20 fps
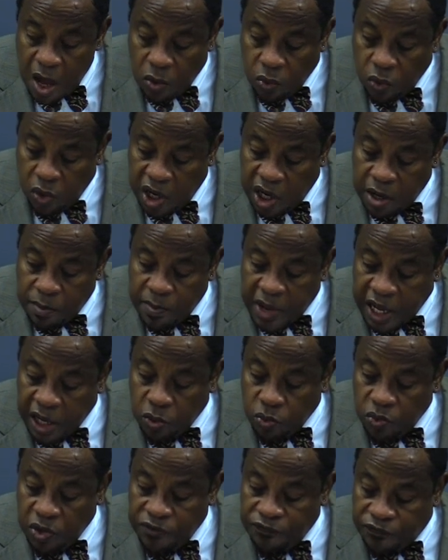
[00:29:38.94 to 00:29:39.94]
Where
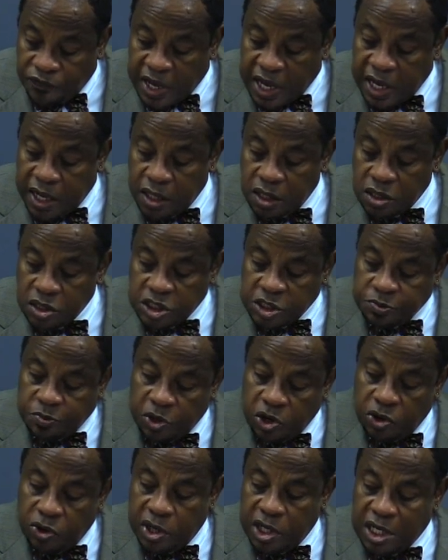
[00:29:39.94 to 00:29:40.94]
might we find the
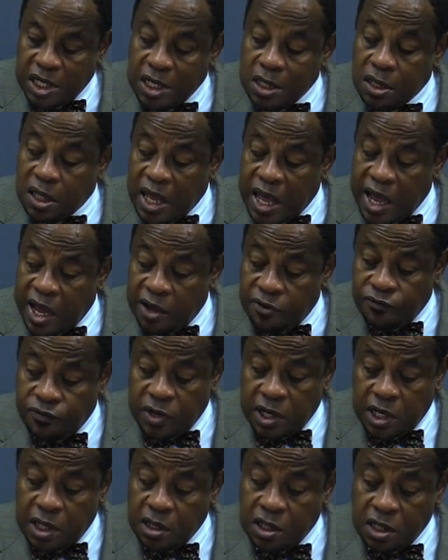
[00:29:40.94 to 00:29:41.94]
Spirit
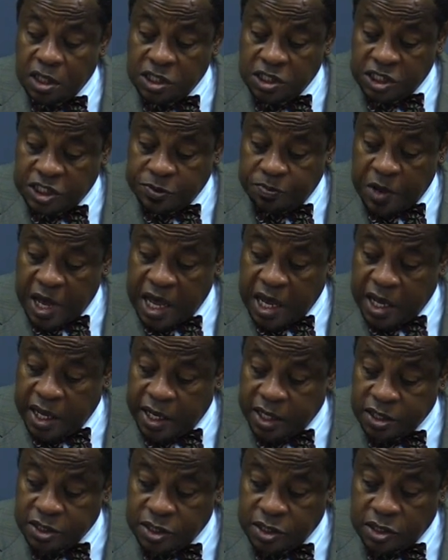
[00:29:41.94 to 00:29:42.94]
enlivening the
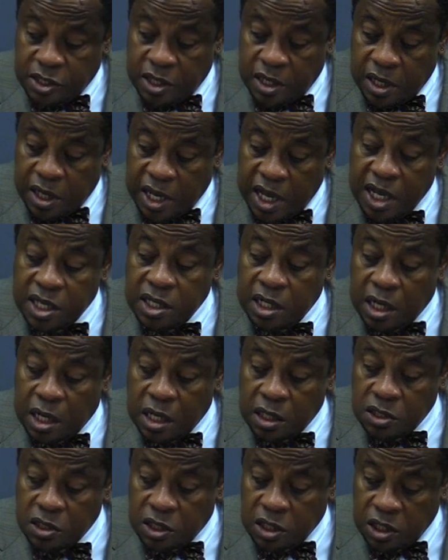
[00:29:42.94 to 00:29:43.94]
despised and the
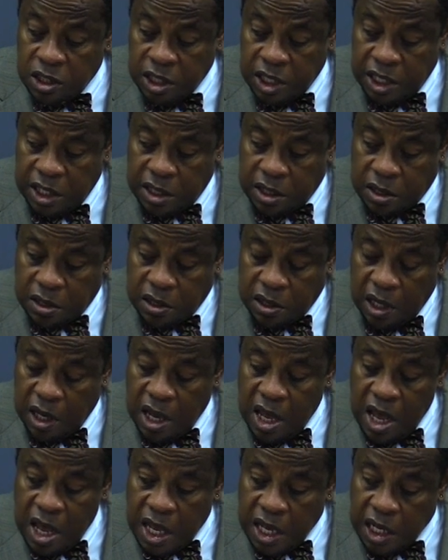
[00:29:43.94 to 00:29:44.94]
unclean
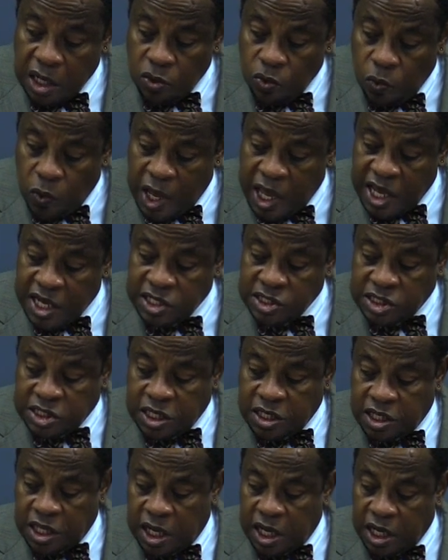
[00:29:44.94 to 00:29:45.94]
in ways
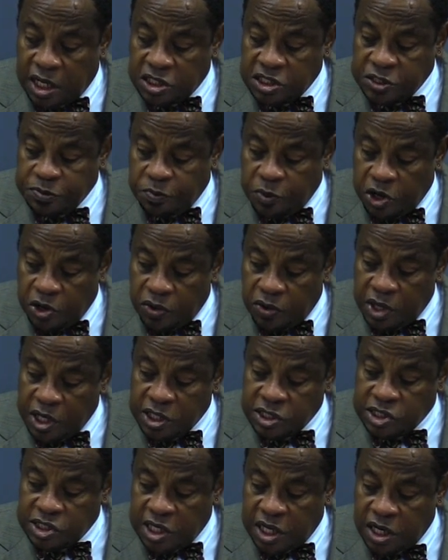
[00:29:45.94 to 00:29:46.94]
that they
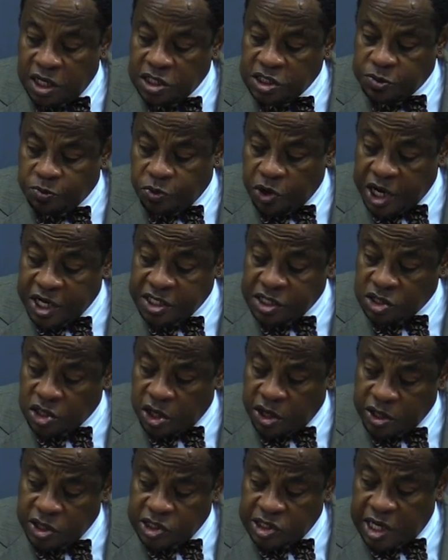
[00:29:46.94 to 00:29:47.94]
experience and express
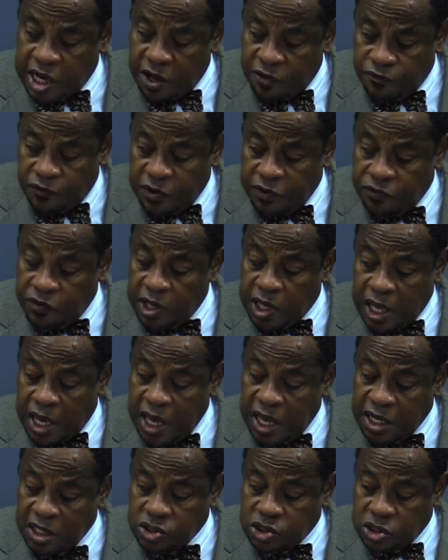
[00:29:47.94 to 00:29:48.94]
their salvific
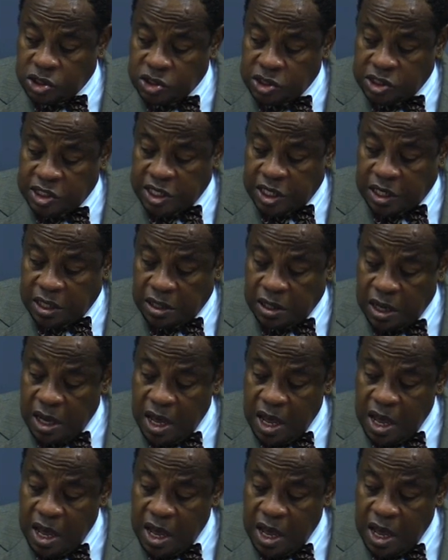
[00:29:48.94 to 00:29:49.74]
agency